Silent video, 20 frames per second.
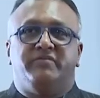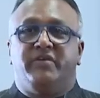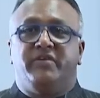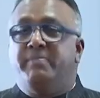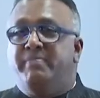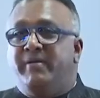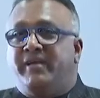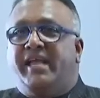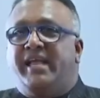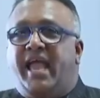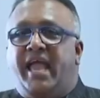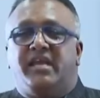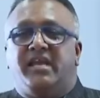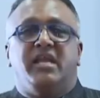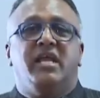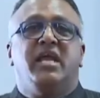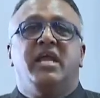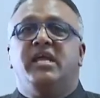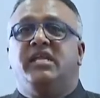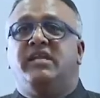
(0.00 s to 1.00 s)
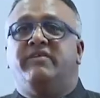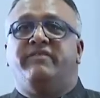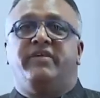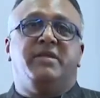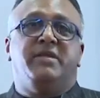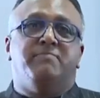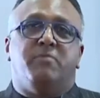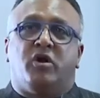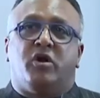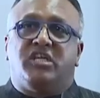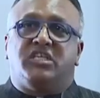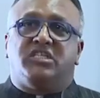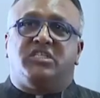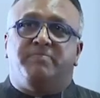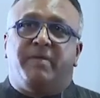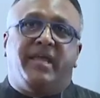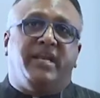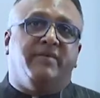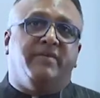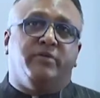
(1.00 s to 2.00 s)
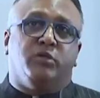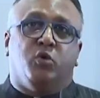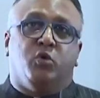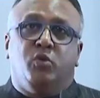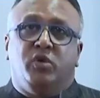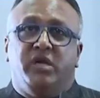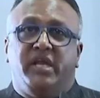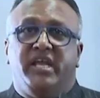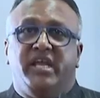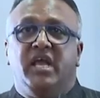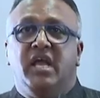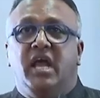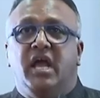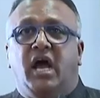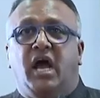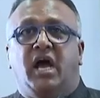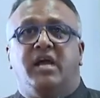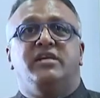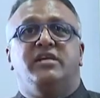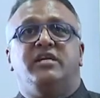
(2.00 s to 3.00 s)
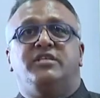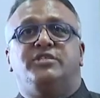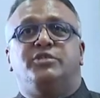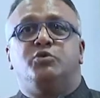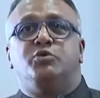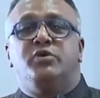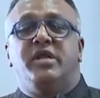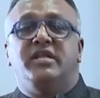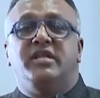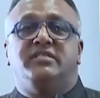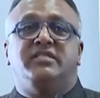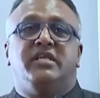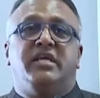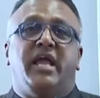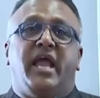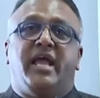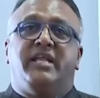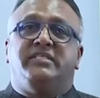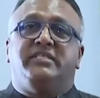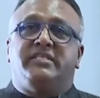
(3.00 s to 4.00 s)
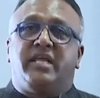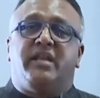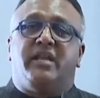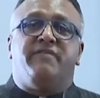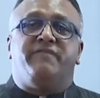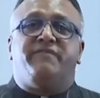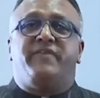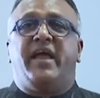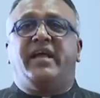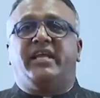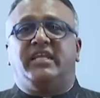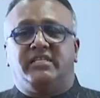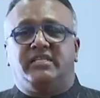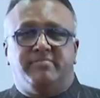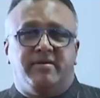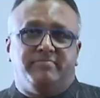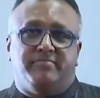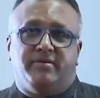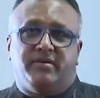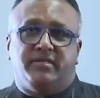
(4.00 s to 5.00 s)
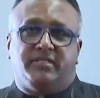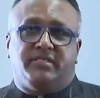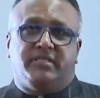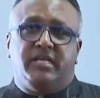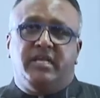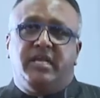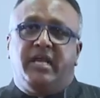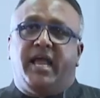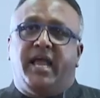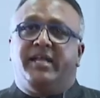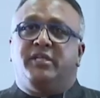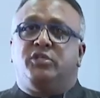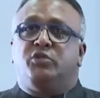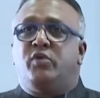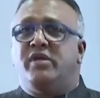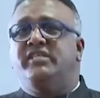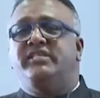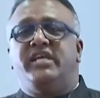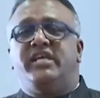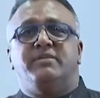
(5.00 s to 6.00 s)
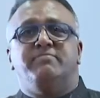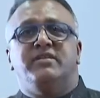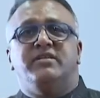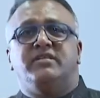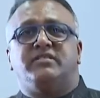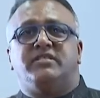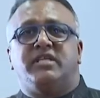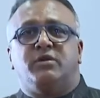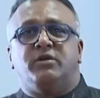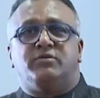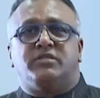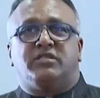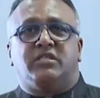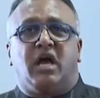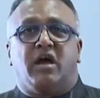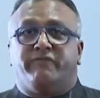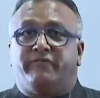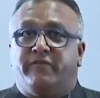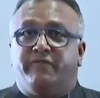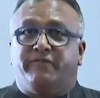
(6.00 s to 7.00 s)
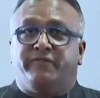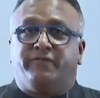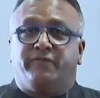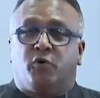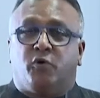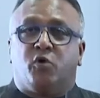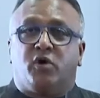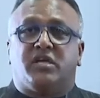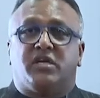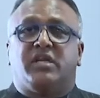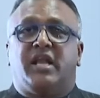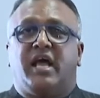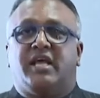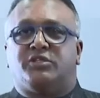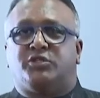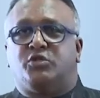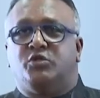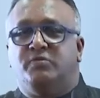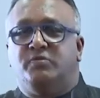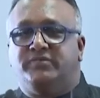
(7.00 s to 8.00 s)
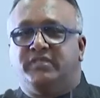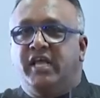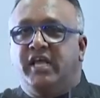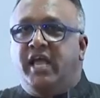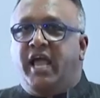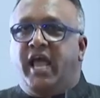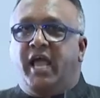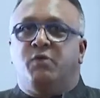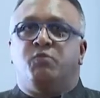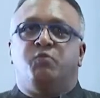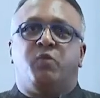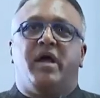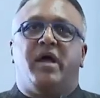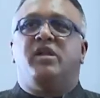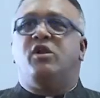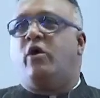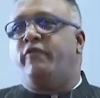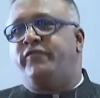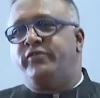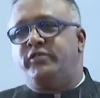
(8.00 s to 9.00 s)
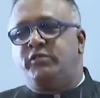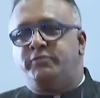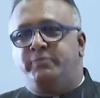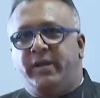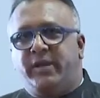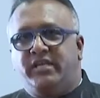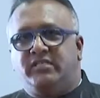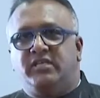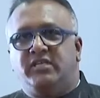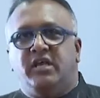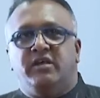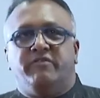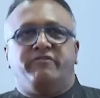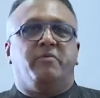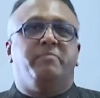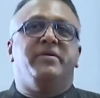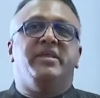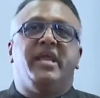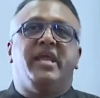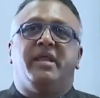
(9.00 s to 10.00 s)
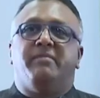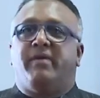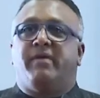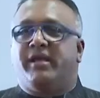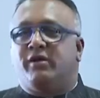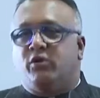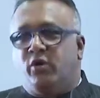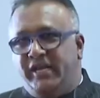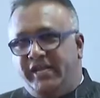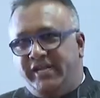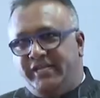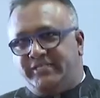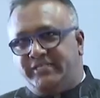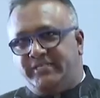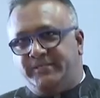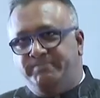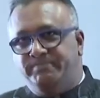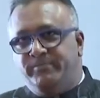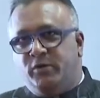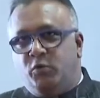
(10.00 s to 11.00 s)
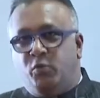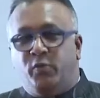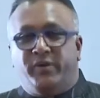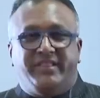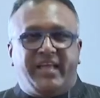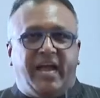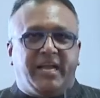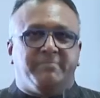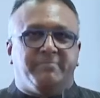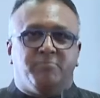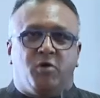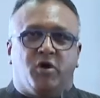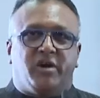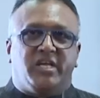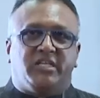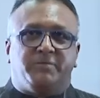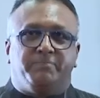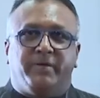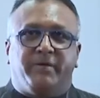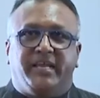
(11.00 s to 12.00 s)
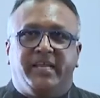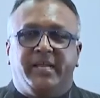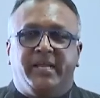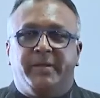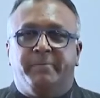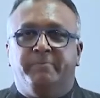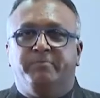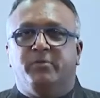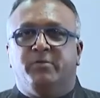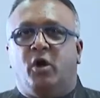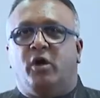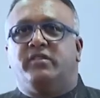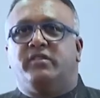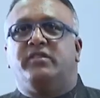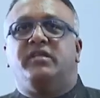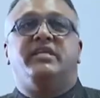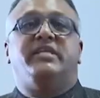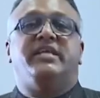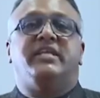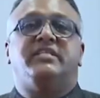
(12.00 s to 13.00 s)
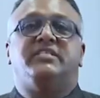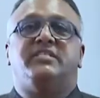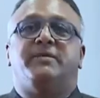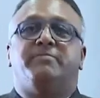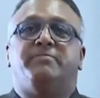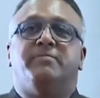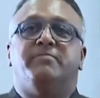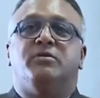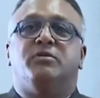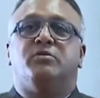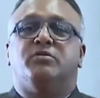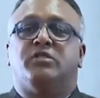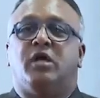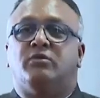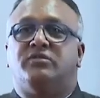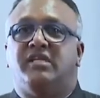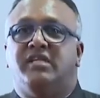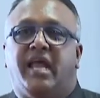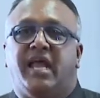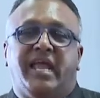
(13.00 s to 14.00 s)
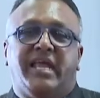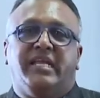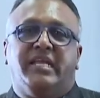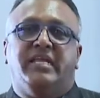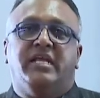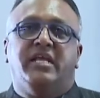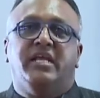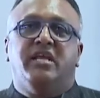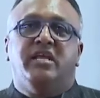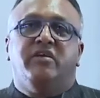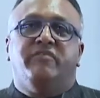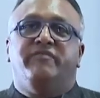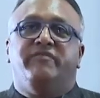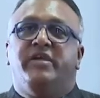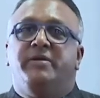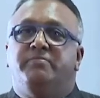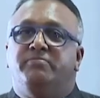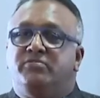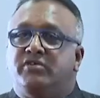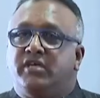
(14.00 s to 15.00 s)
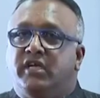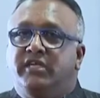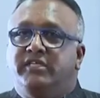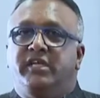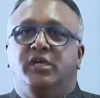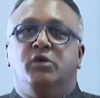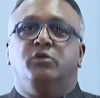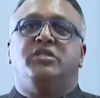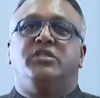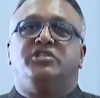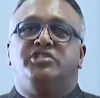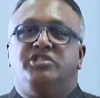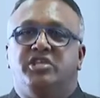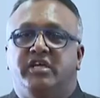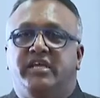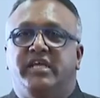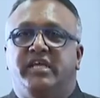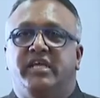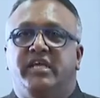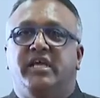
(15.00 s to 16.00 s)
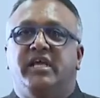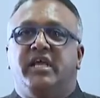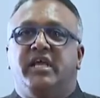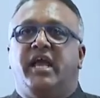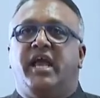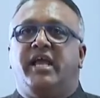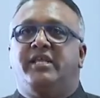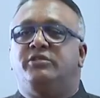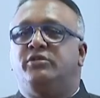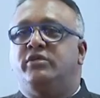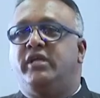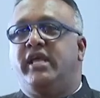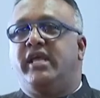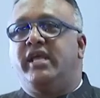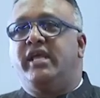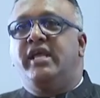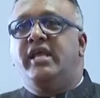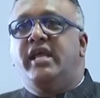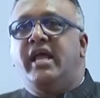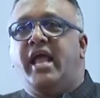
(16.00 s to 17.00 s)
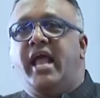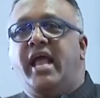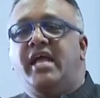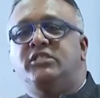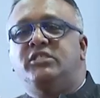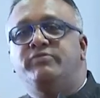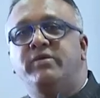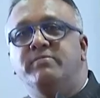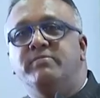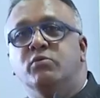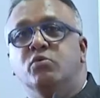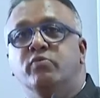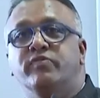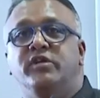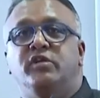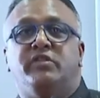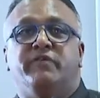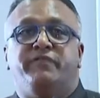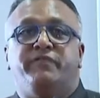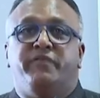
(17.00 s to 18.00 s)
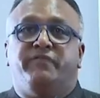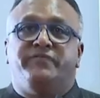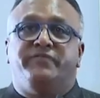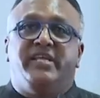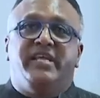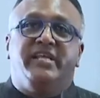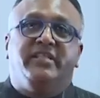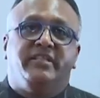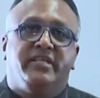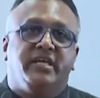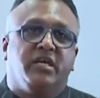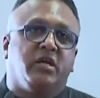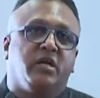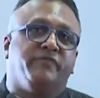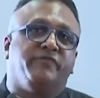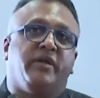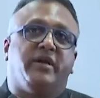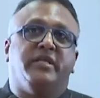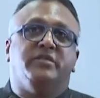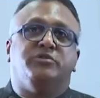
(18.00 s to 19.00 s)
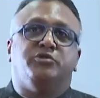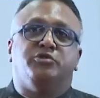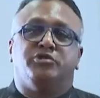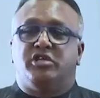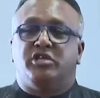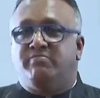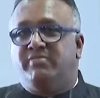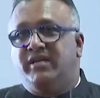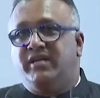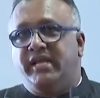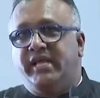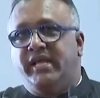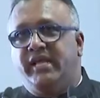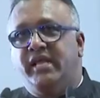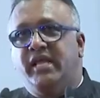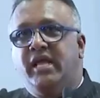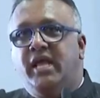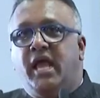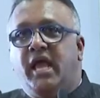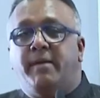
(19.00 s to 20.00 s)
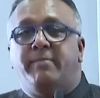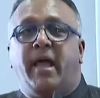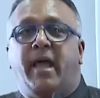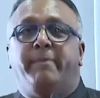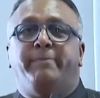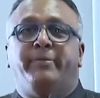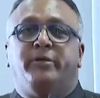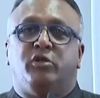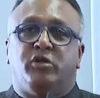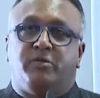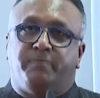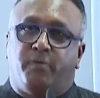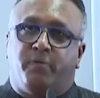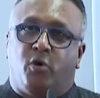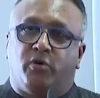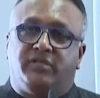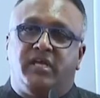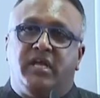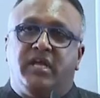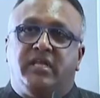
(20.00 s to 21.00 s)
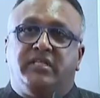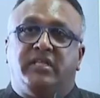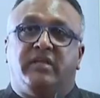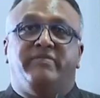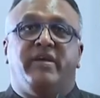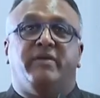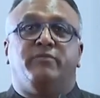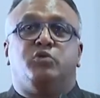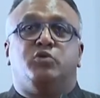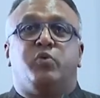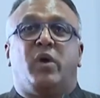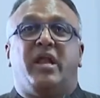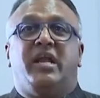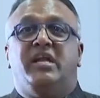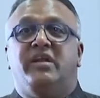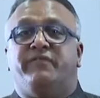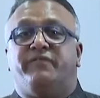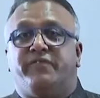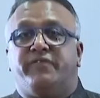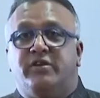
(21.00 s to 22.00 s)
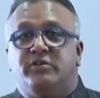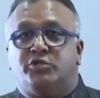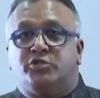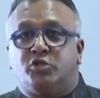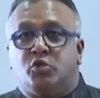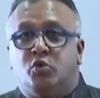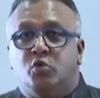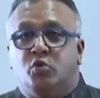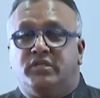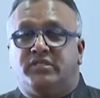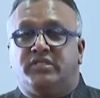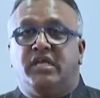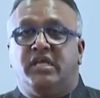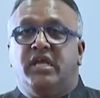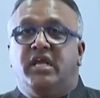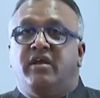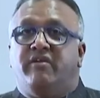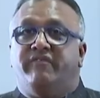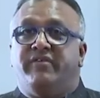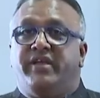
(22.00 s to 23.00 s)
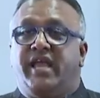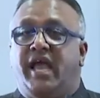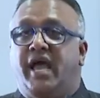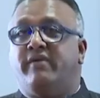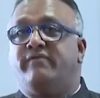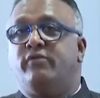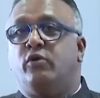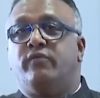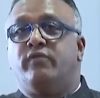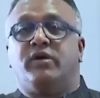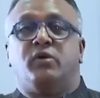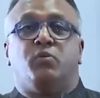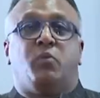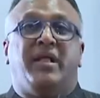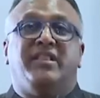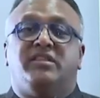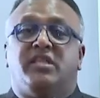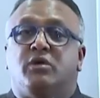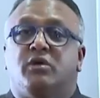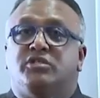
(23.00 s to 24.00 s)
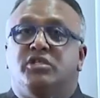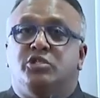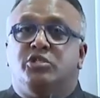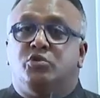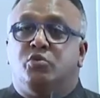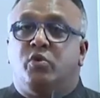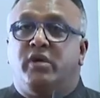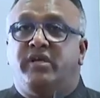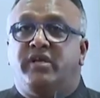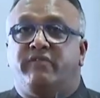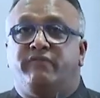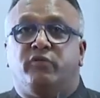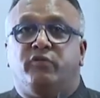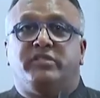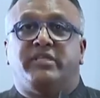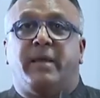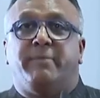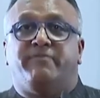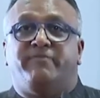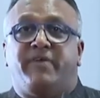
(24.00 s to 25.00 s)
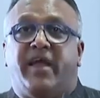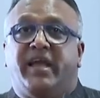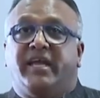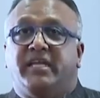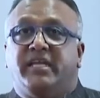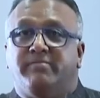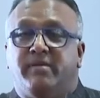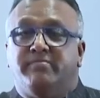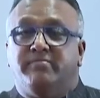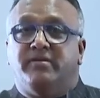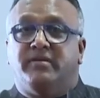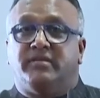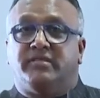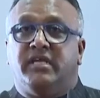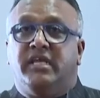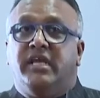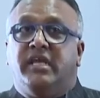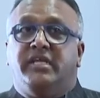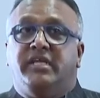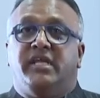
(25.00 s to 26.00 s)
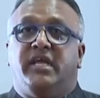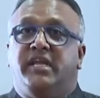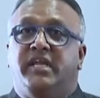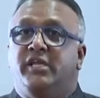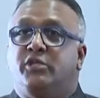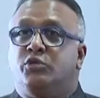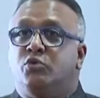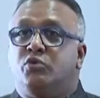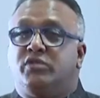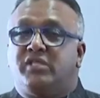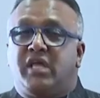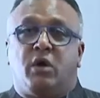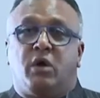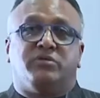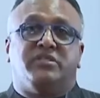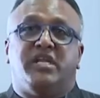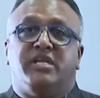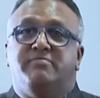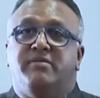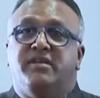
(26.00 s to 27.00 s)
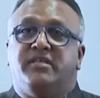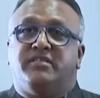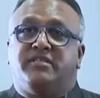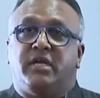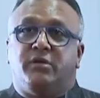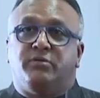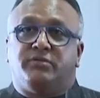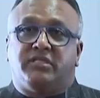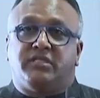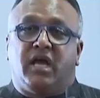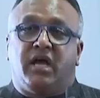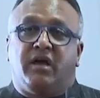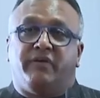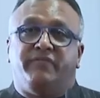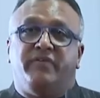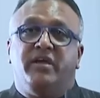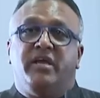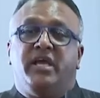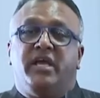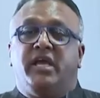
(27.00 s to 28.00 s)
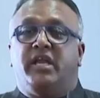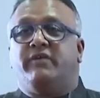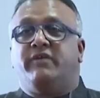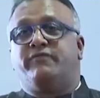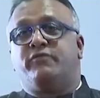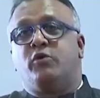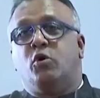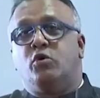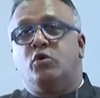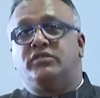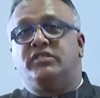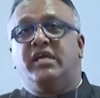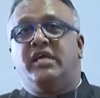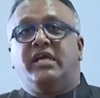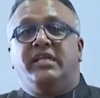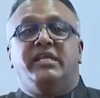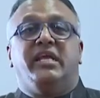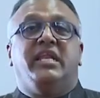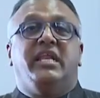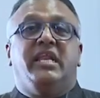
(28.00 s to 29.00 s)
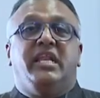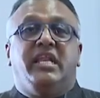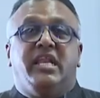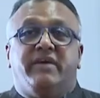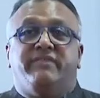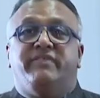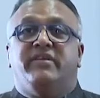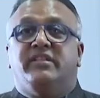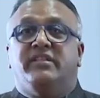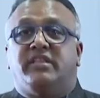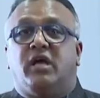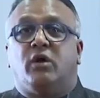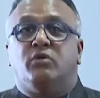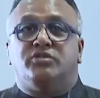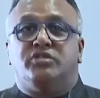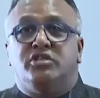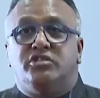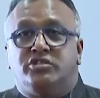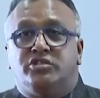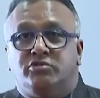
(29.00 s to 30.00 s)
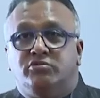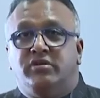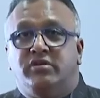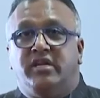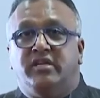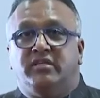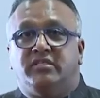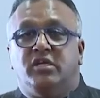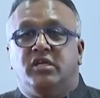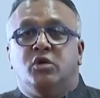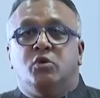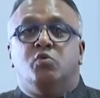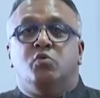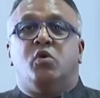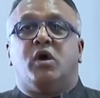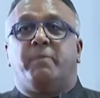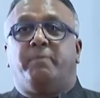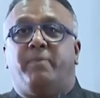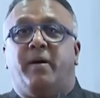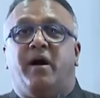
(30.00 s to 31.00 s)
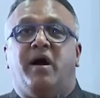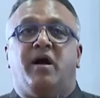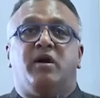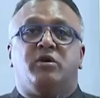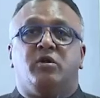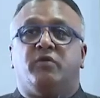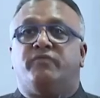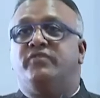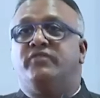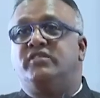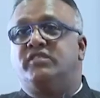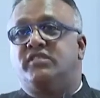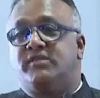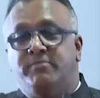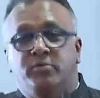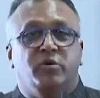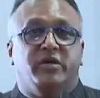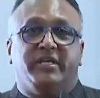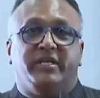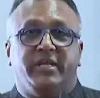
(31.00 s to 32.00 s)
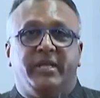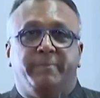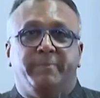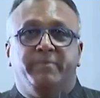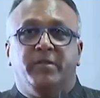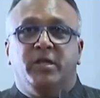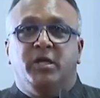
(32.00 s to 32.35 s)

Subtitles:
We began in a very modest manner with only 100 students and 10 faculty members and 20 administrative staff and 4 classrooms and 1 office space for me and my colleagues. With that modest beginning on 30th September 2009, we continued the journey, and today, as we move into the 15th year of our institution building, I'm happy to report that we have 12 different schools. We have over 1,200 full-time faculty members, nearly 2,000 administrative staff, and of course, nearly 11,000 students who are part of this community.